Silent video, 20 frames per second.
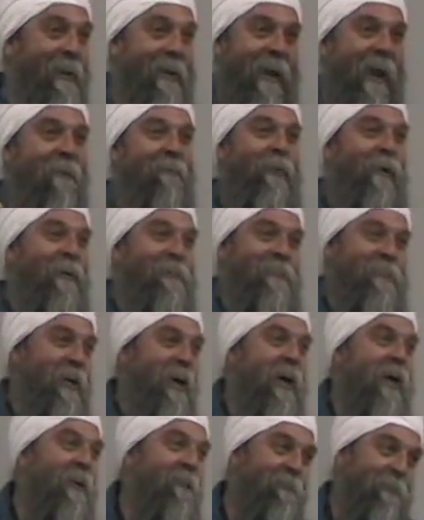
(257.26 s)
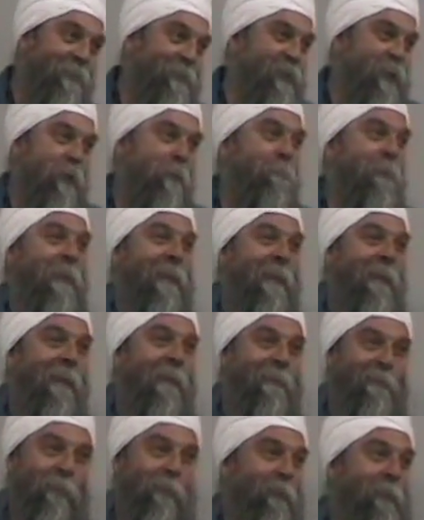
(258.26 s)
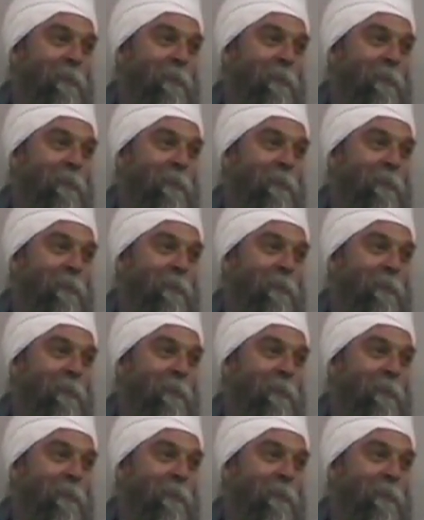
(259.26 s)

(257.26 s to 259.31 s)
a Kevlar shell for Germany 2